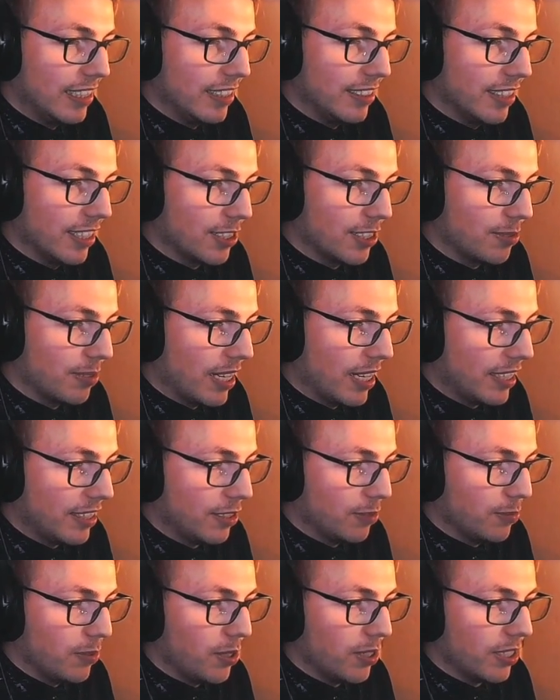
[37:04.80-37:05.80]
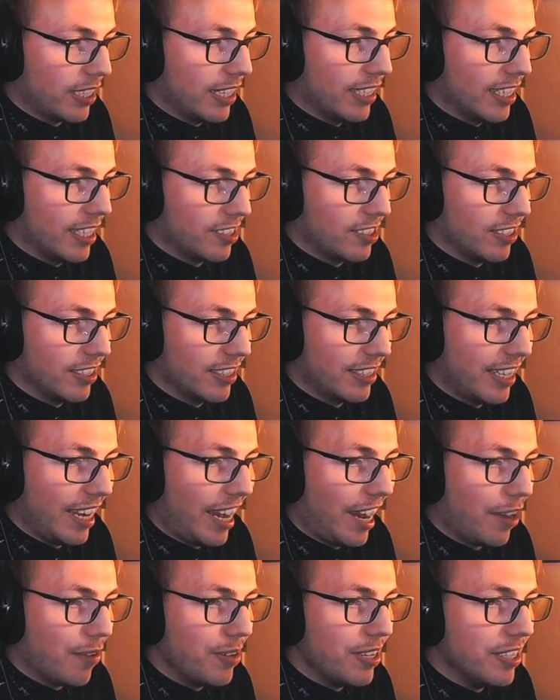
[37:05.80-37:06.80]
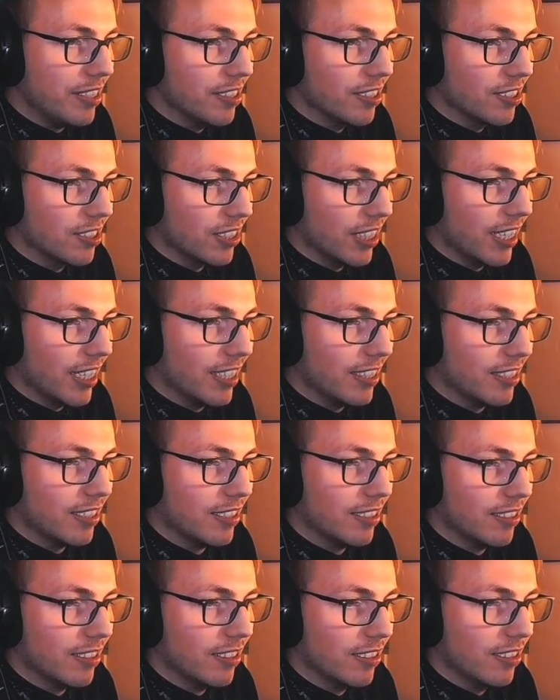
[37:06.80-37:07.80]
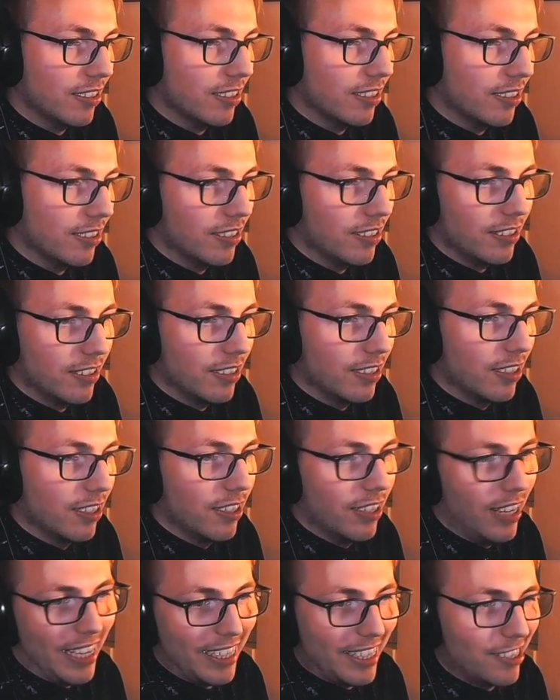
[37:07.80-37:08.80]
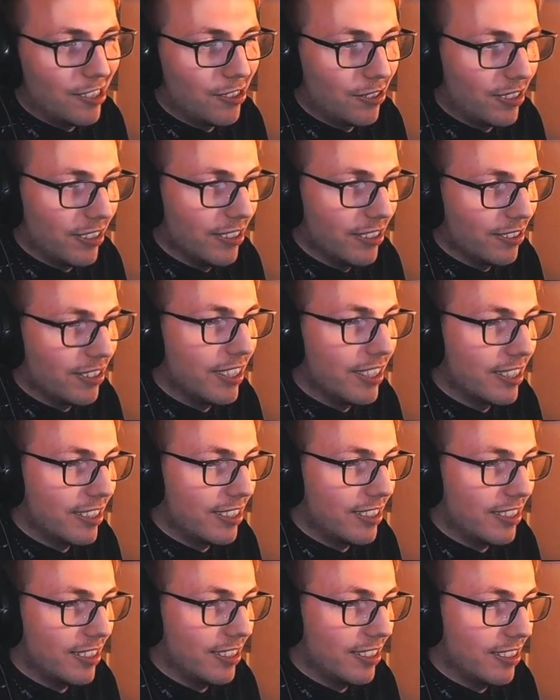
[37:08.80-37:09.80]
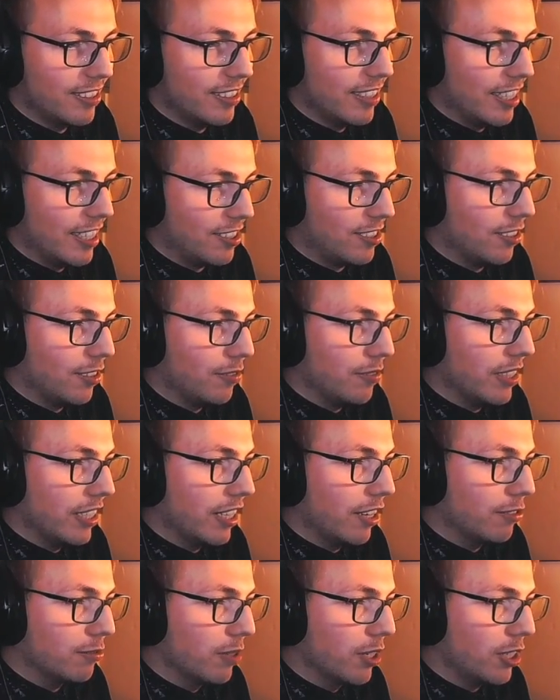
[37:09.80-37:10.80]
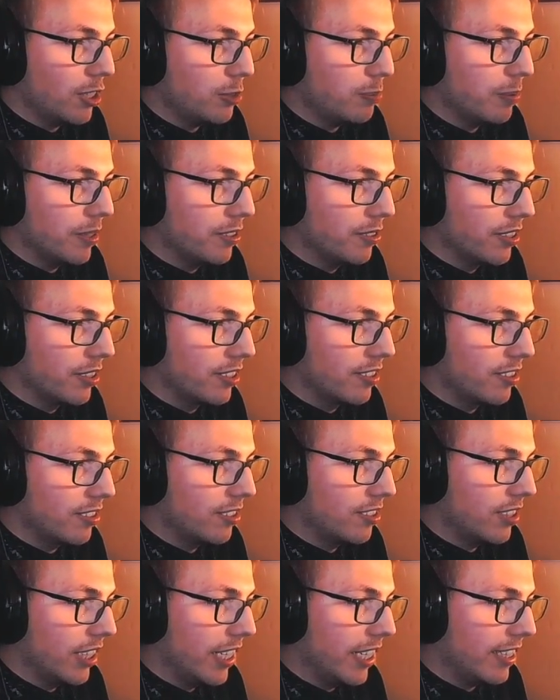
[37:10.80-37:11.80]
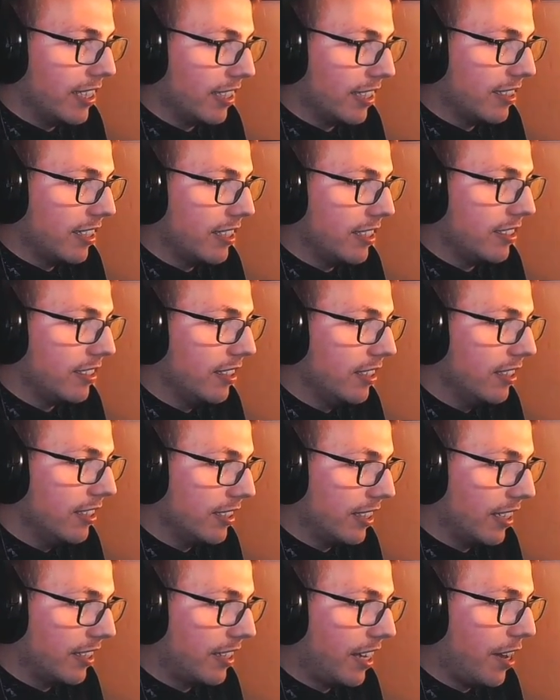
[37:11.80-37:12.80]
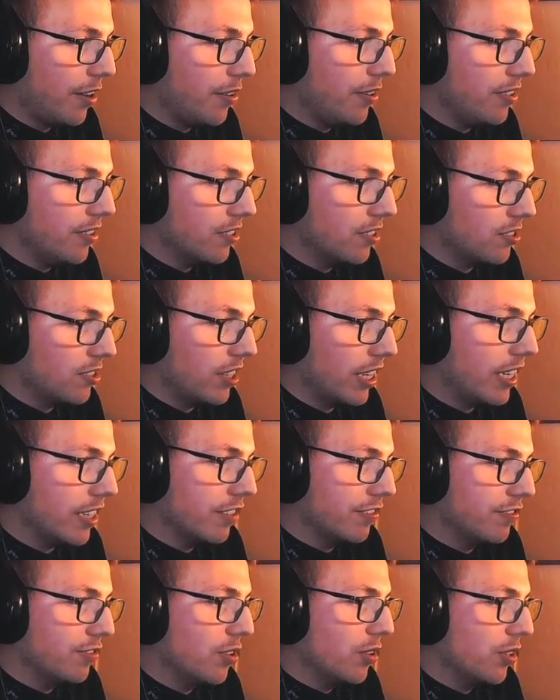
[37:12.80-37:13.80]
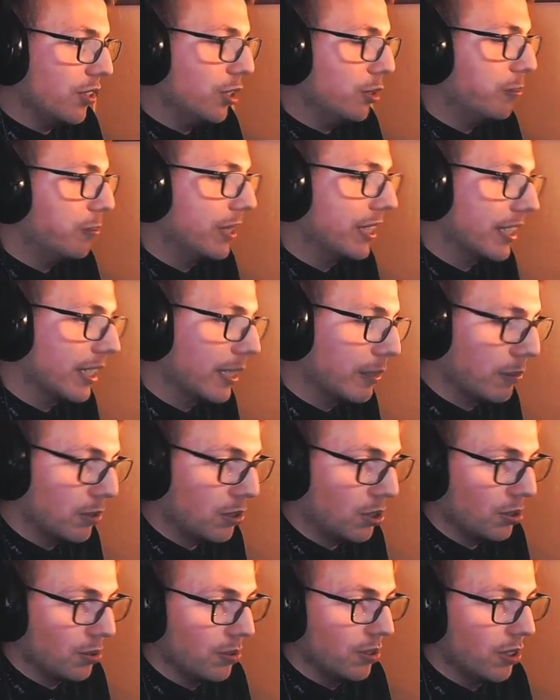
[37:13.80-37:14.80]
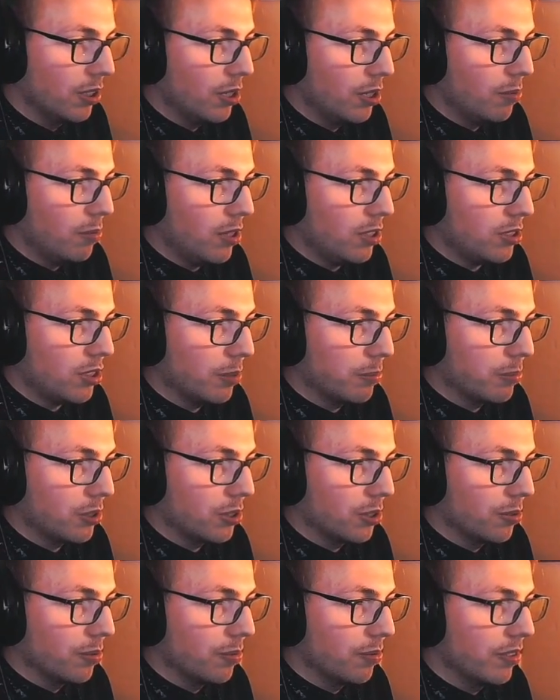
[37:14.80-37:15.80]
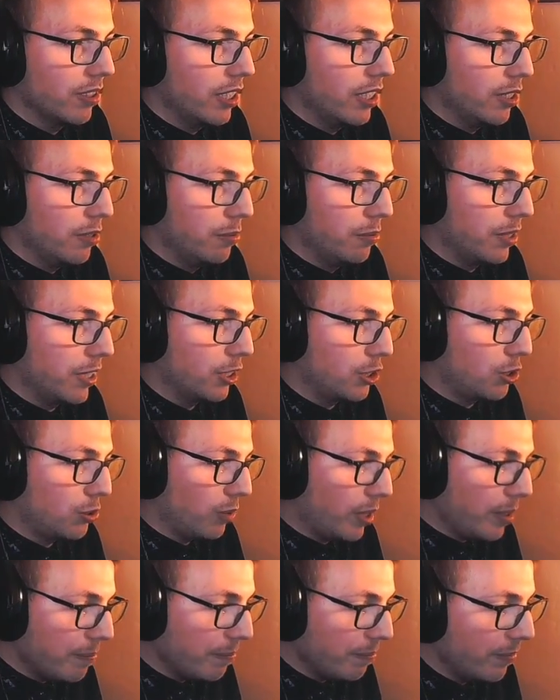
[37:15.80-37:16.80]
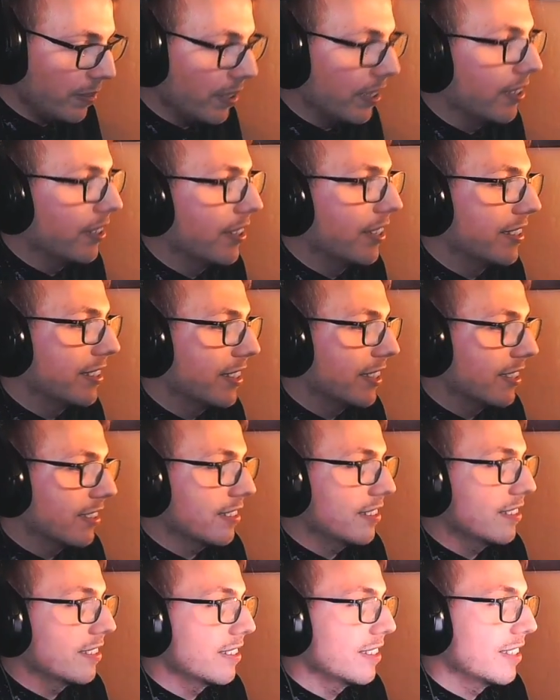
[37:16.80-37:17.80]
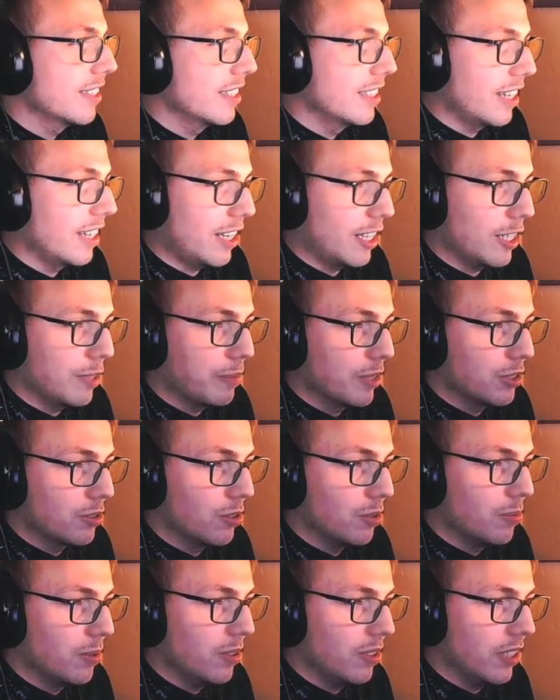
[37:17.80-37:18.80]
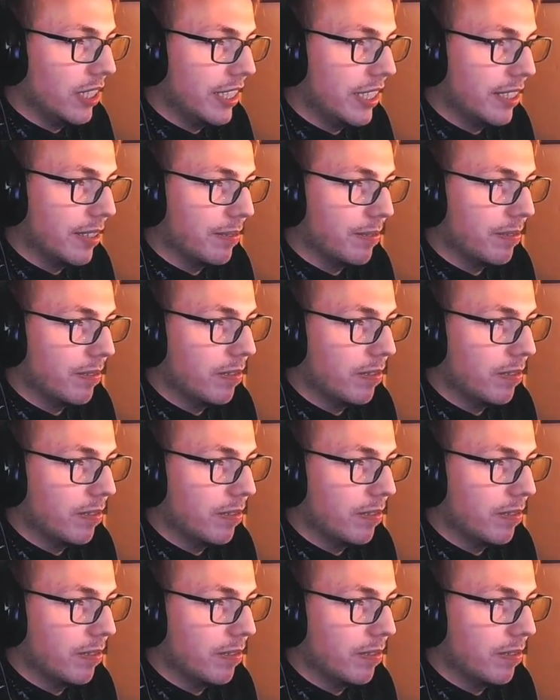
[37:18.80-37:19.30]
That's right, the water can actually carry the stage. I guess you could, that's not really how it works, but you could say it like that. Can carry the state of Wario being able to wall jump. So we can swim and then clip into a wall later.